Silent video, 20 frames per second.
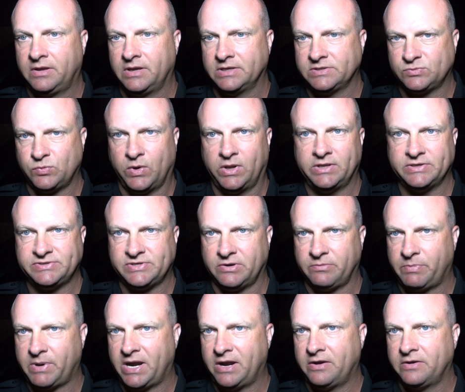as well as their
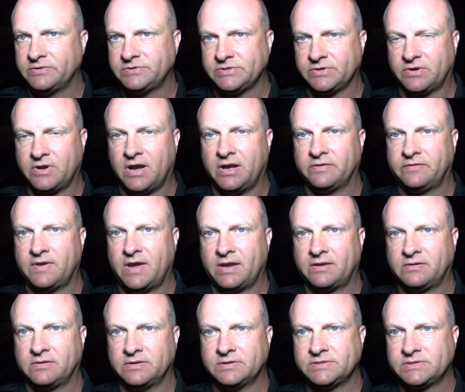parents are
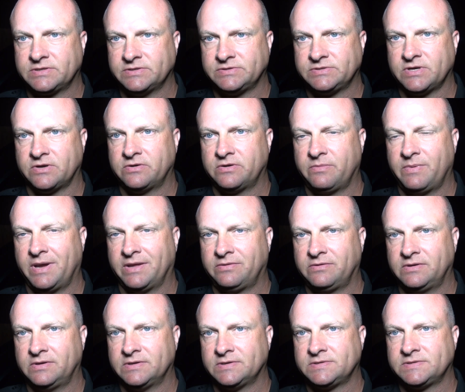contacting us concerned about
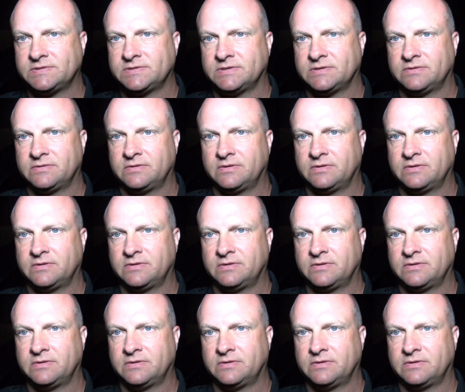this.